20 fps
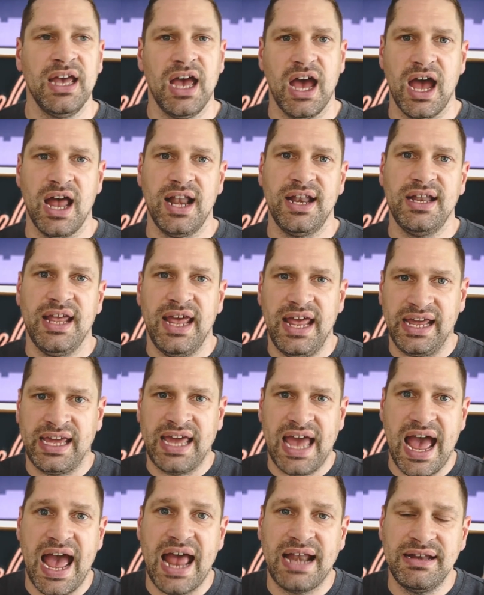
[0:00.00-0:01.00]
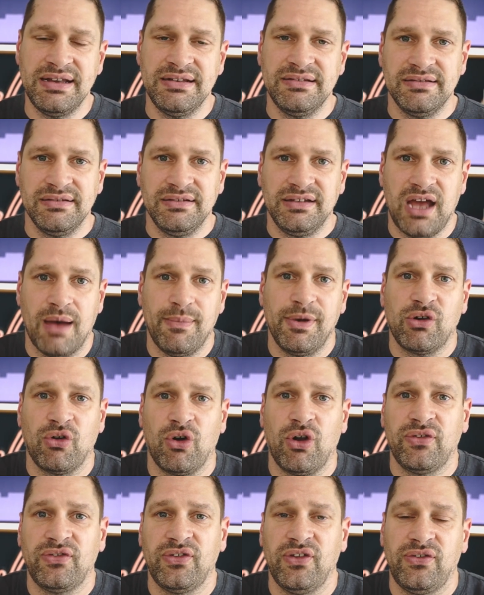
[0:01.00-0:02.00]
and it can come
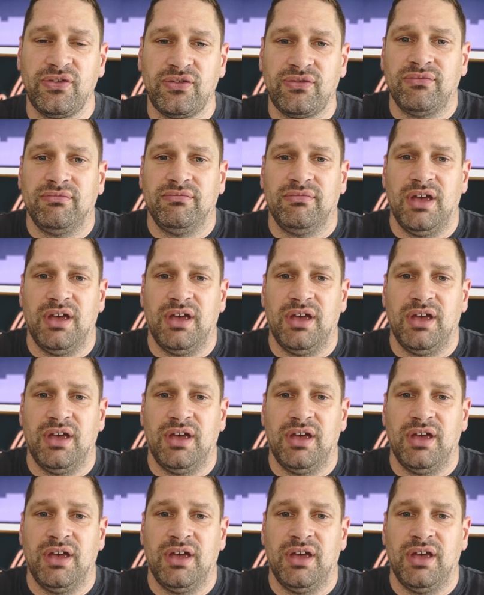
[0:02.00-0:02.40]
across as